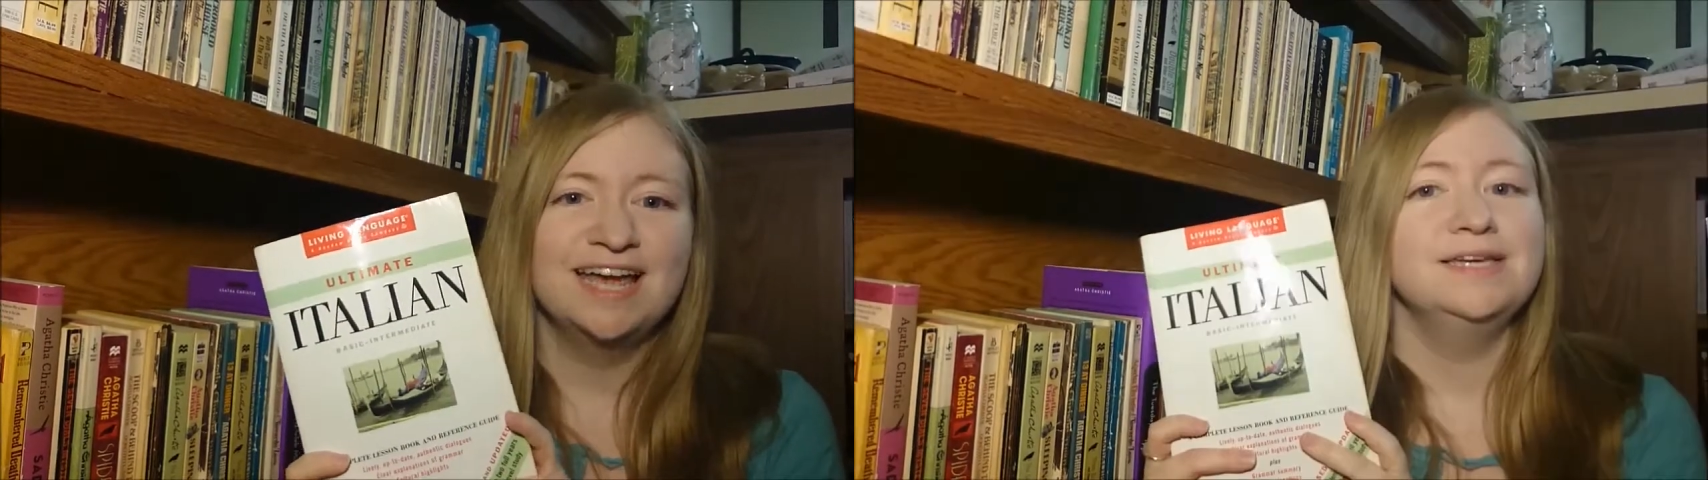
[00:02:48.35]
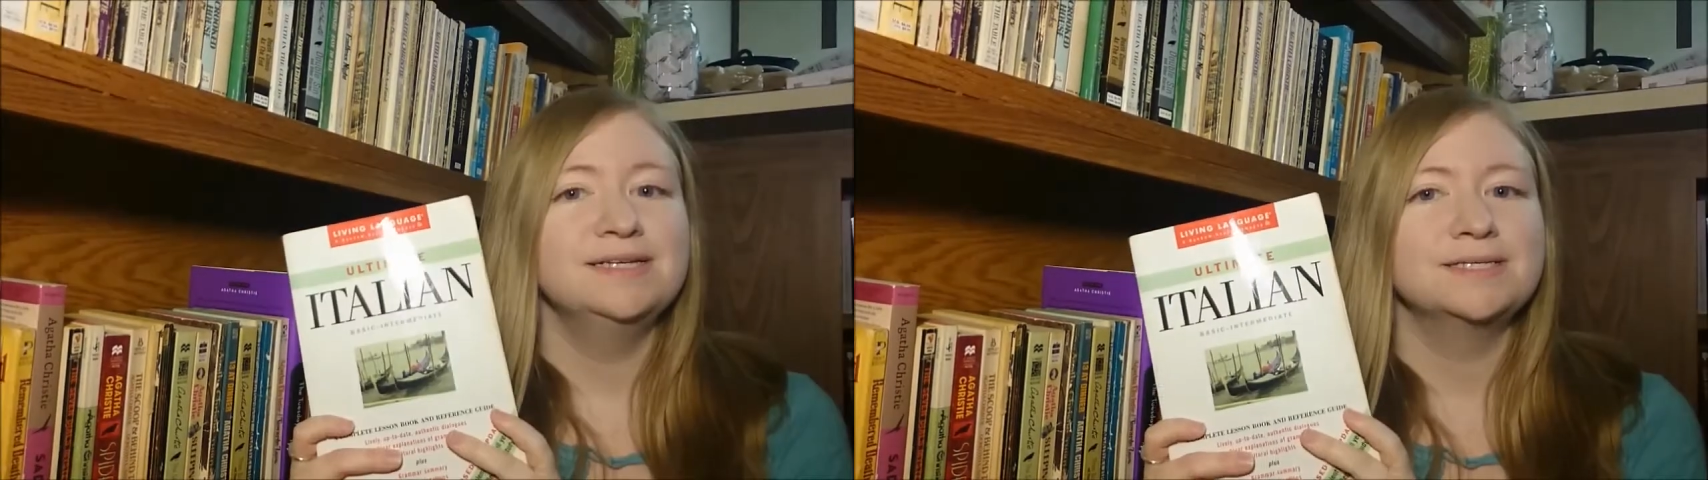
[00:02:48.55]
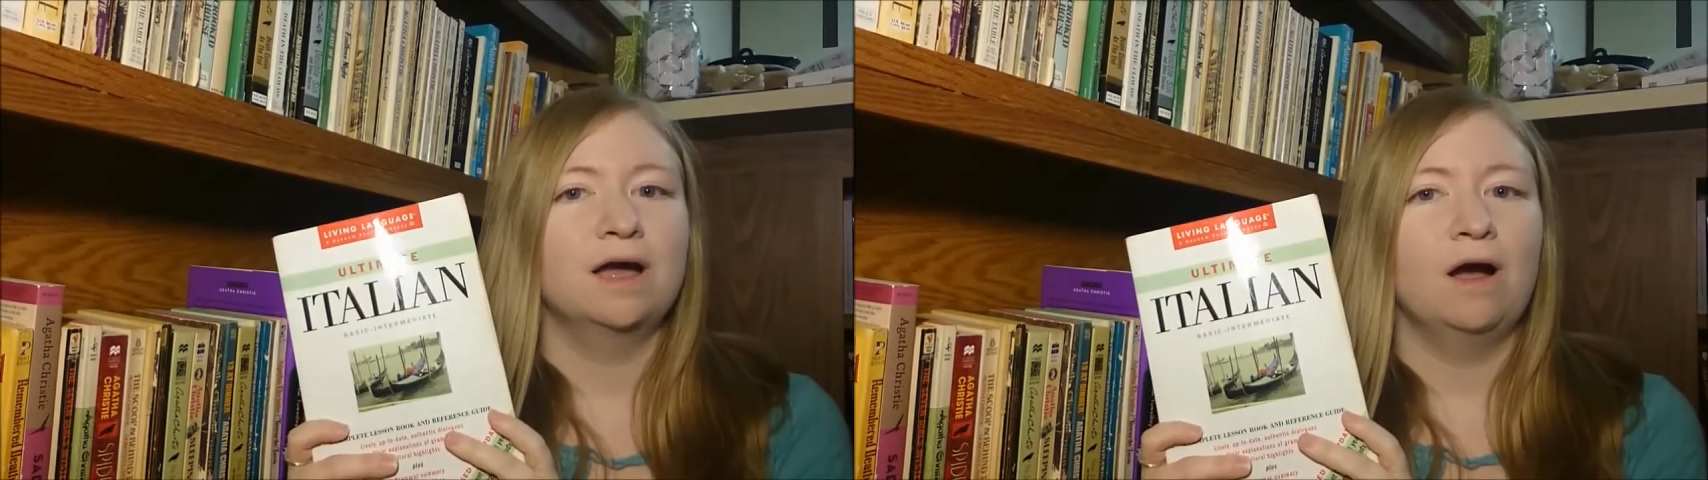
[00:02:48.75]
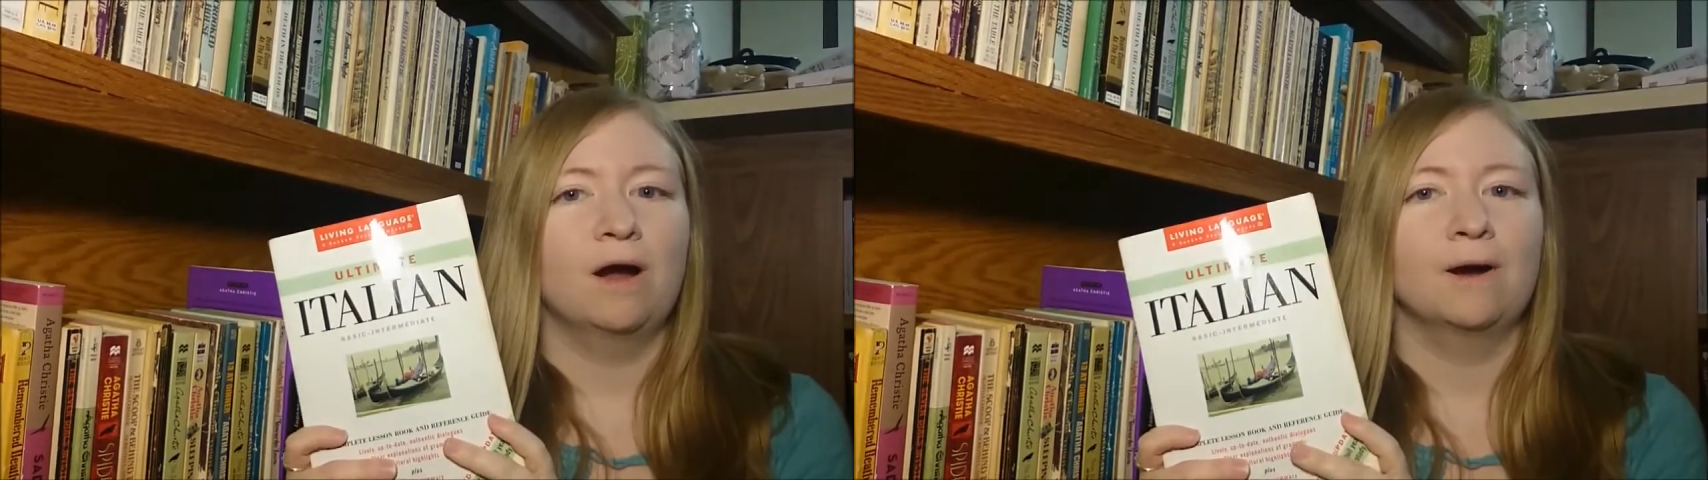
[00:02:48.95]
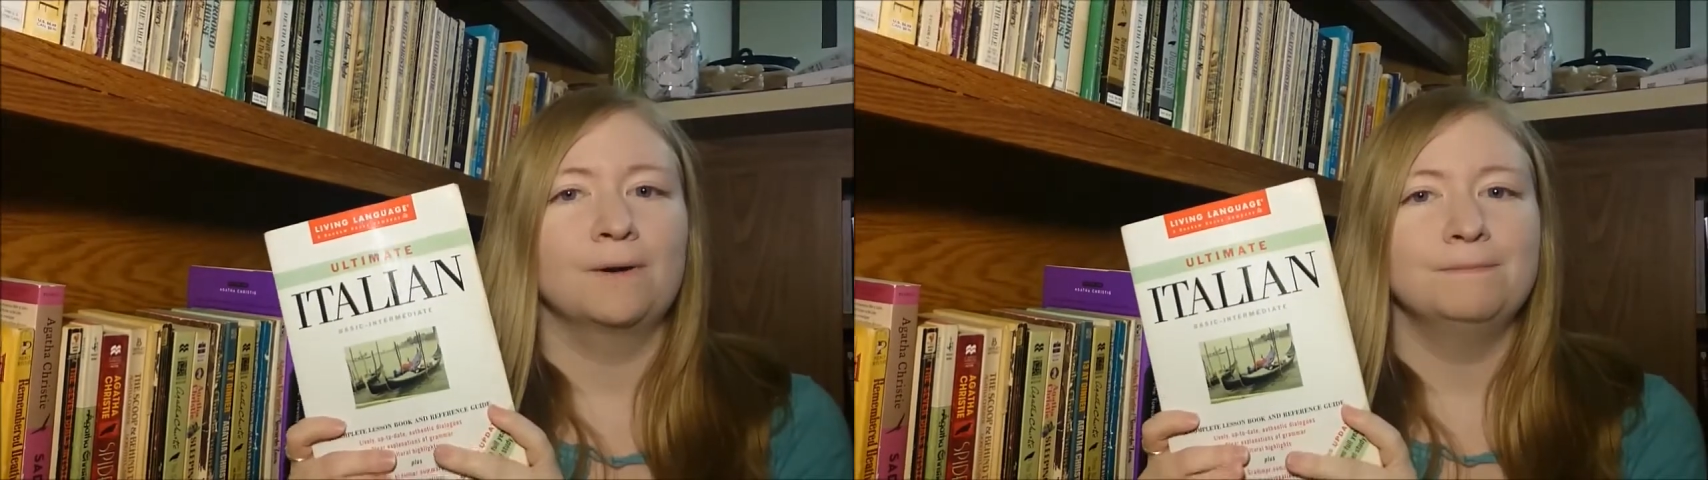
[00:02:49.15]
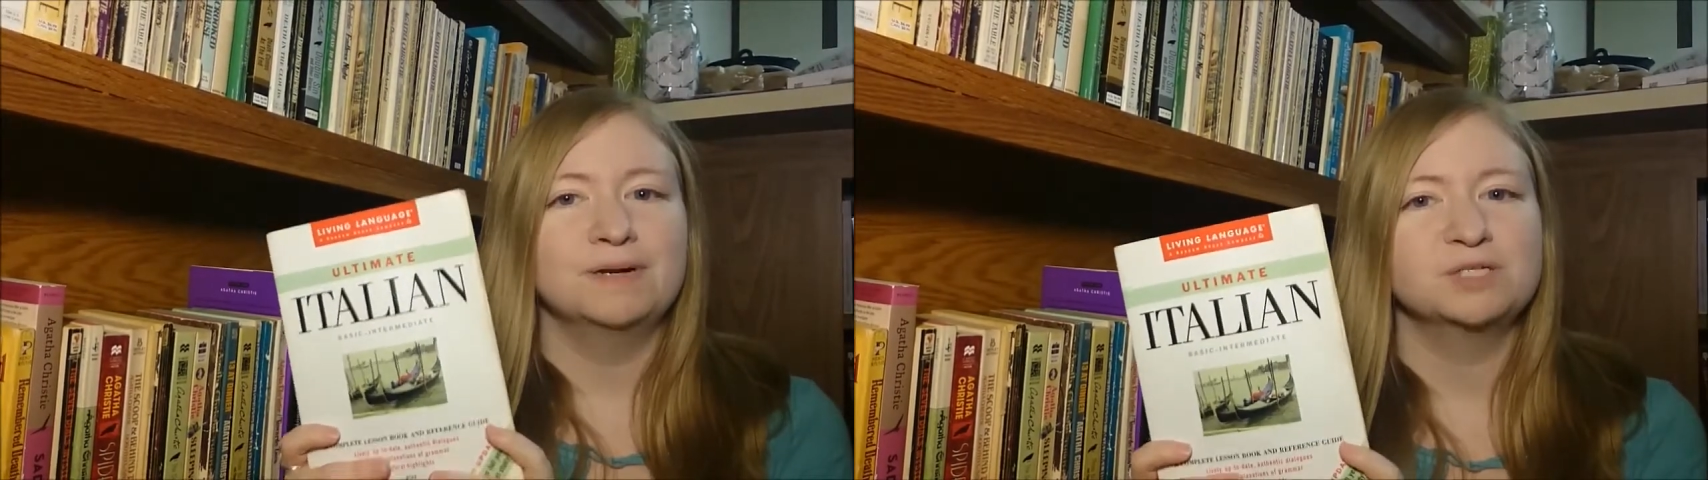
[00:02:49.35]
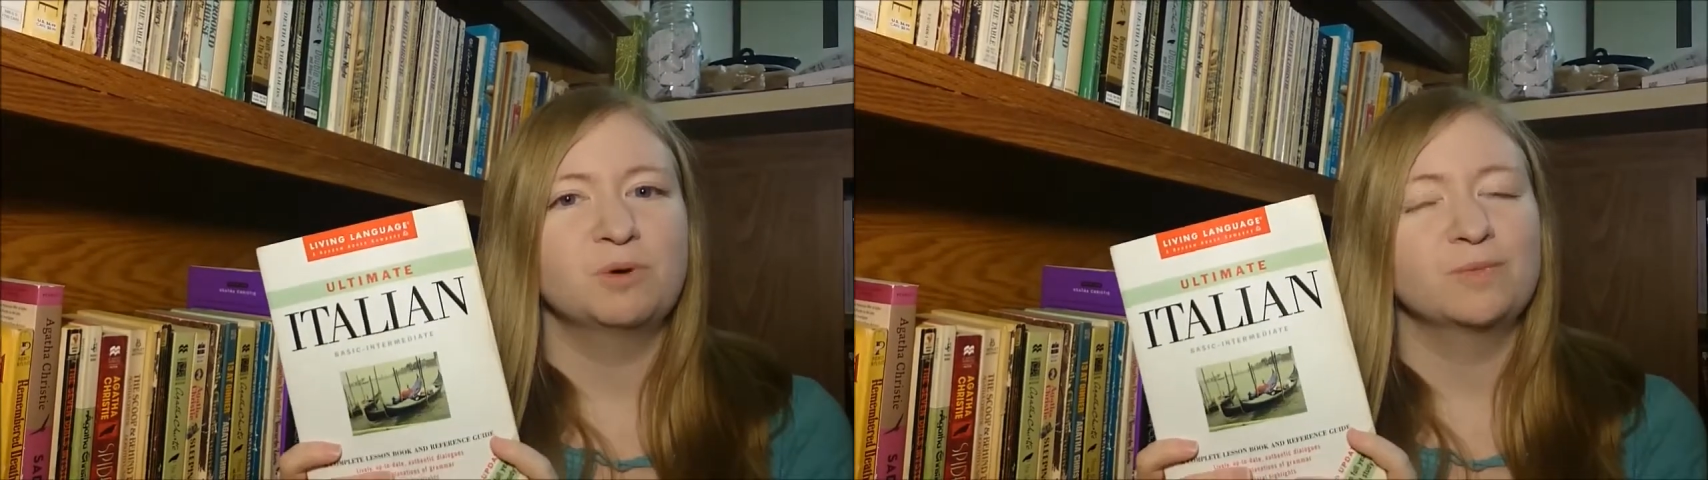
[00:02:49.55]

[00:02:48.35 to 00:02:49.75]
These are much